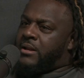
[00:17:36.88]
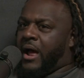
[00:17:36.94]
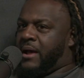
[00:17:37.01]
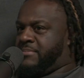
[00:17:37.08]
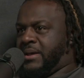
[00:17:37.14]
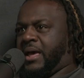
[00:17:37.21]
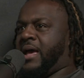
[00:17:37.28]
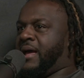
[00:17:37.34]
I,
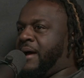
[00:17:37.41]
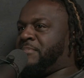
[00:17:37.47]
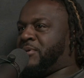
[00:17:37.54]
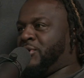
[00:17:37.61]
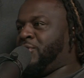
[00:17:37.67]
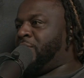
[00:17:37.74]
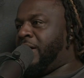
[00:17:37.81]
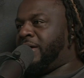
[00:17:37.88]
hey, I'm
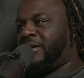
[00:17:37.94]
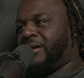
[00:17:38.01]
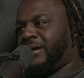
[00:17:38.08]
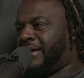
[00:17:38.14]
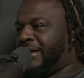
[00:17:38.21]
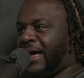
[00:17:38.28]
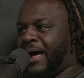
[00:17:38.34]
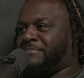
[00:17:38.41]
cool. I,
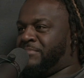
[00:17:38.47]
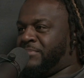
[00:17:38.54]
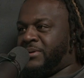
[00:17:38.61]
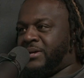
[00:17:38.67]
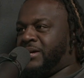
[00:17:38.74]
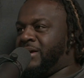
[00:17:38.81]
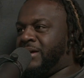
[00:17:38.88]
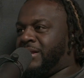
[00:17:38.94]
am yeah,
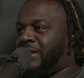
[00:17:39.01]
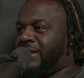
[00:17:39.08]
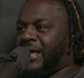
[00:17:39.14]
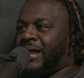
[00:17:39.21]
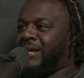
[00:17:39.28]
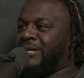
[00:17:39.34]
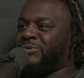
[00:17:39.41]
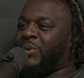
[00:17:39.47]
just good. like okay.
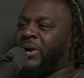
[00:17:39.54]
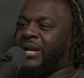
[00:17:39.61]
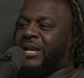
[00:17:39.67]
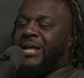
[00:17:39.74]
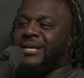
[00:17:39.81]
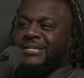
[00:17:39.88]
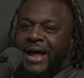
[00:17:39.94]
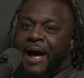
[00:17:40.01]
That is it what it is.